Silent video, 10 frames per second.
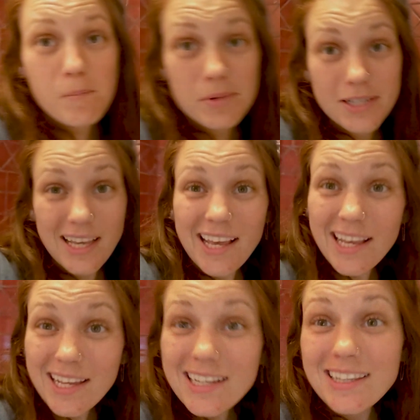And I
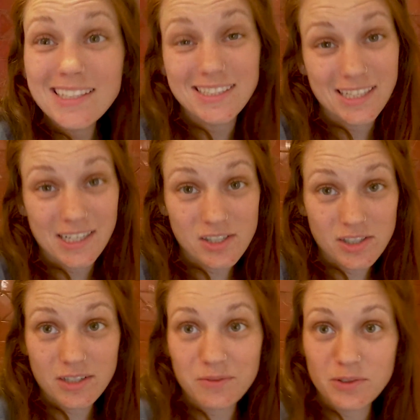hated this tile
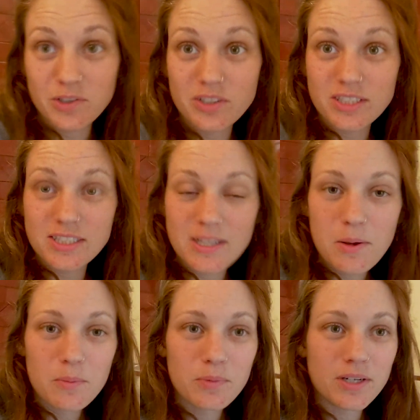at first,
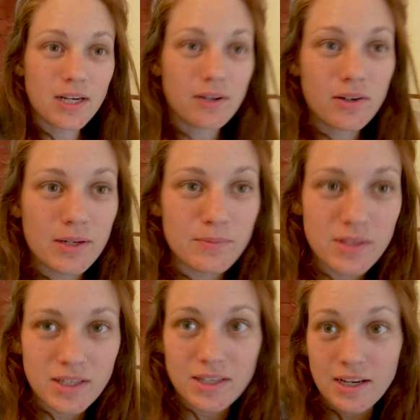but now I'm
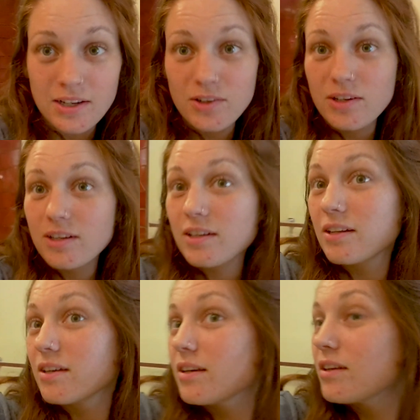thinking I
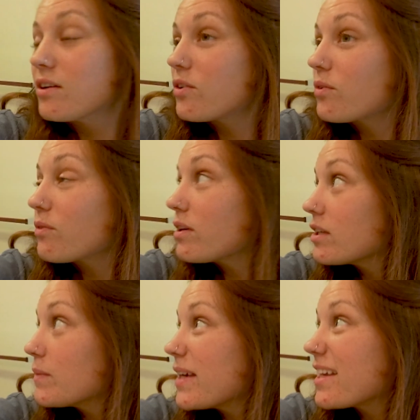could
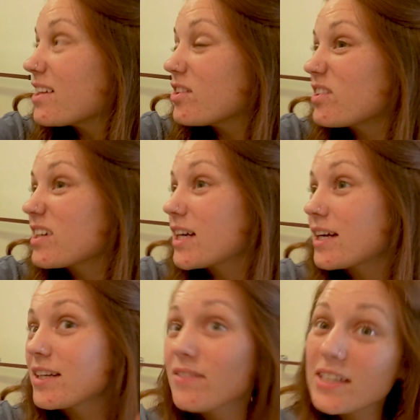really make it look
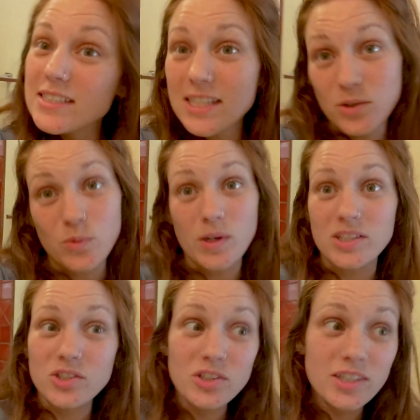kind of like Southwestern